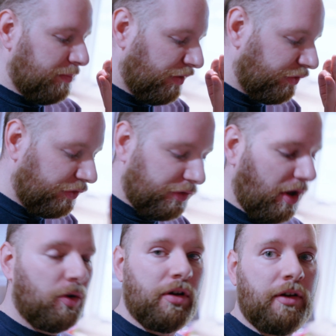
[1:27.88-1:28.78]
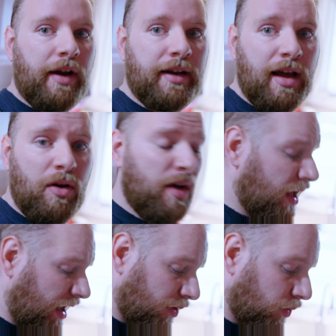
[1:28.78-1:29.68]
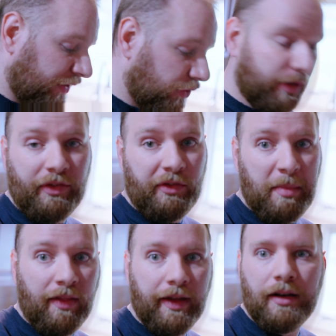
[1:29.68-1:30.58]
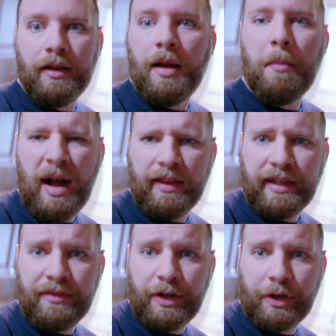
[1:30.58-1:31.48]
smells so good right now, I wish you could smell it. Molly even